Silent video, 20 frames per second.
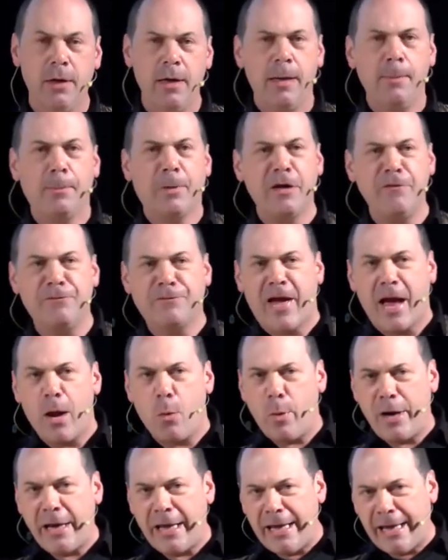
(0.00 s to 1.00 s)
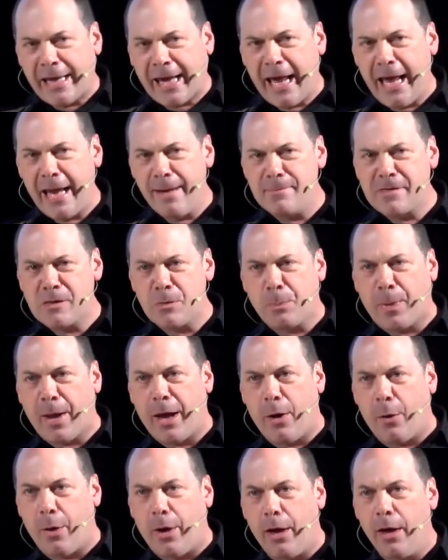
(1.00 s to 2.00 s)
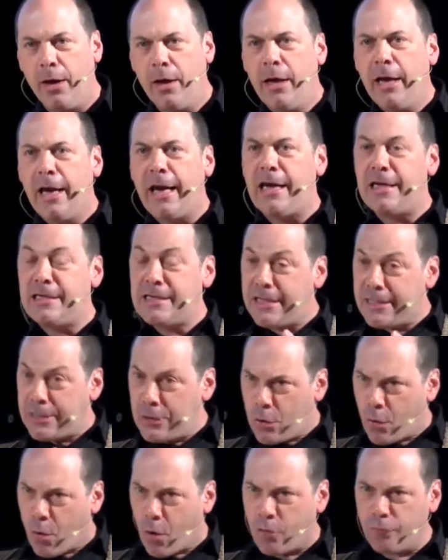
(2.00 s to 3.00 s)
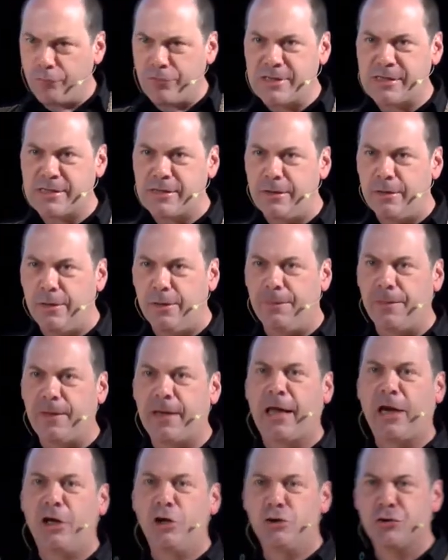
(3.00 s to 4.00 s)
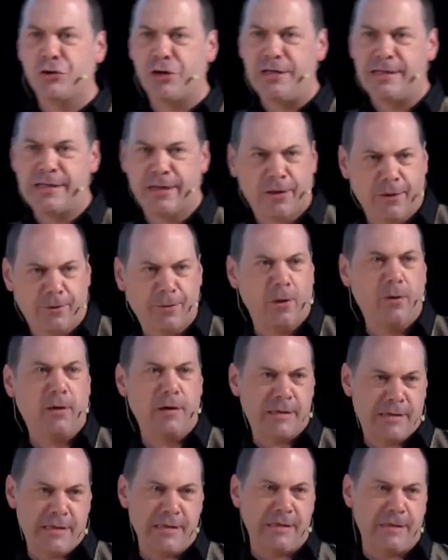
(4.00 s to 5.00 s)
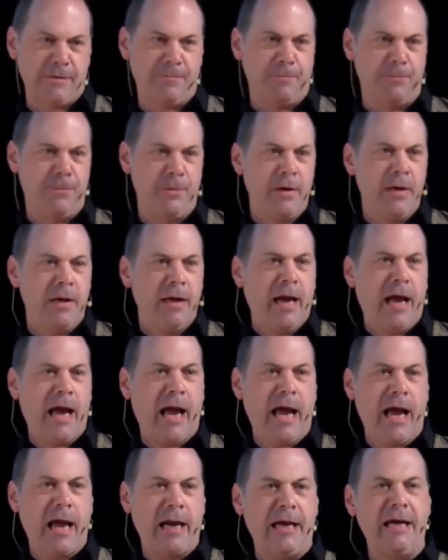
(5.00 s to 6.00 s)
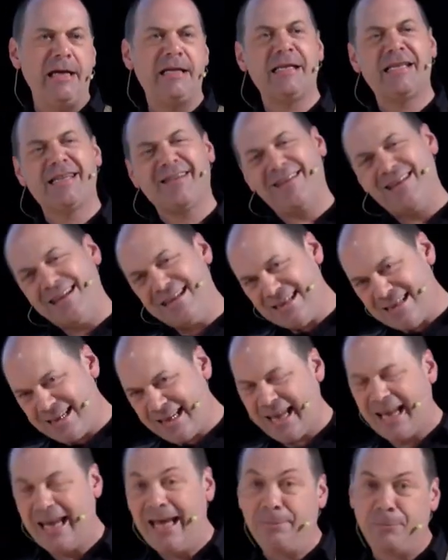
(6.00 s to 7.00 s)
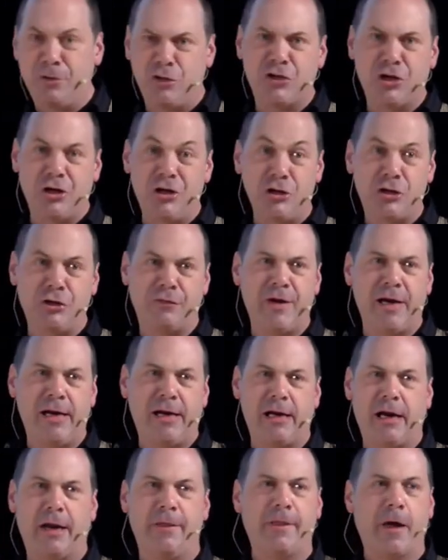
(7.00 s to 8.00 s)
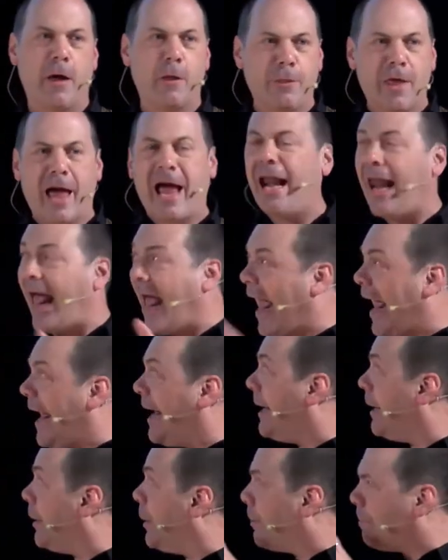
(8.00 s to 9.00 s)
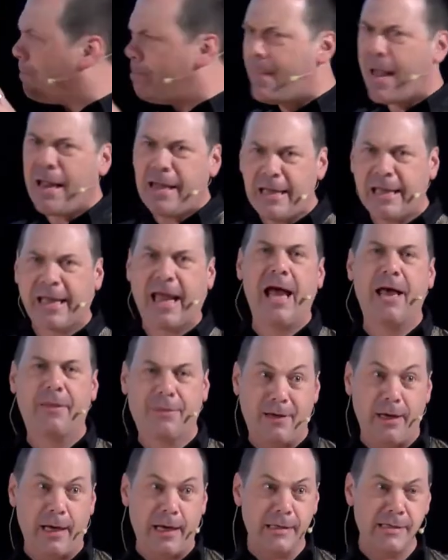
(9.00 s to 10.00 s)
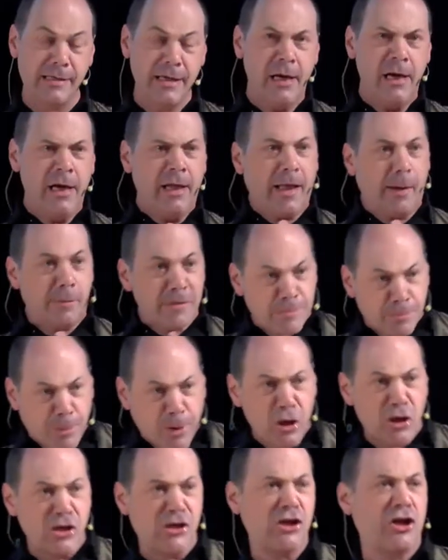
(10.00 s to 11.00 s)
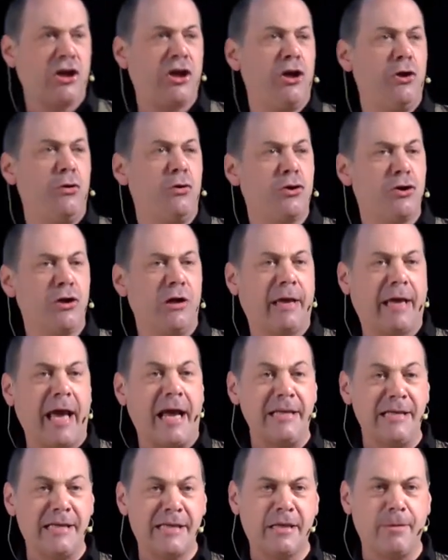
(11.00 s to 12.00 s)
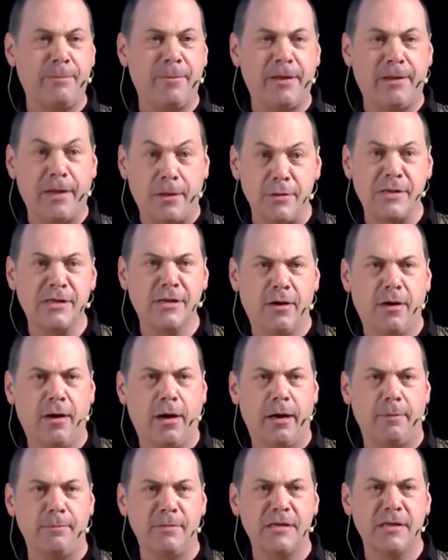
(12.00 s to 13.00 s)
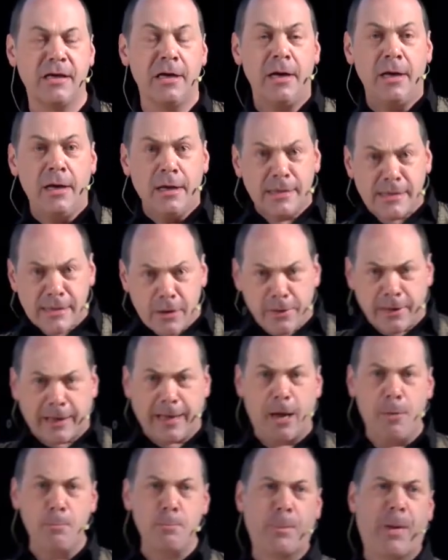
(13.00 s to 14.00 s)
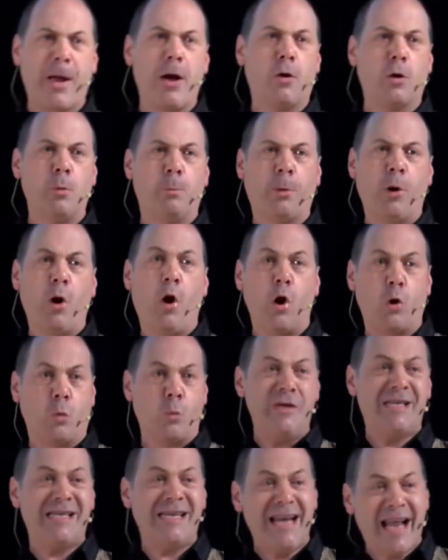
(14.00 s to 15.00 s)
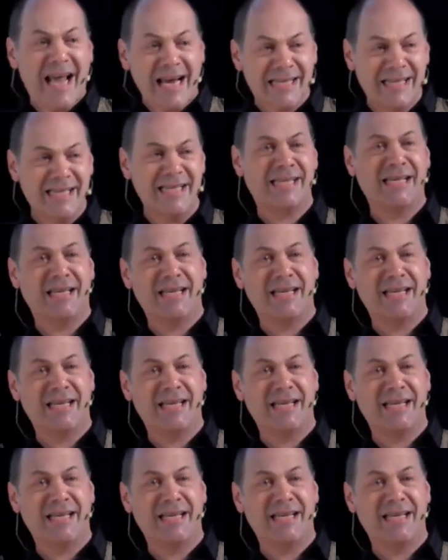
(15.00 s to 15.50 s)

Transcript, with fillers: But in fact, when he came to power, he did not return the country to Catholicism. And he decided to keep the Church of England. Now, that angered many Catholics. There was persecution against them in those times. And so the Gunpowder Plot was, in essence, a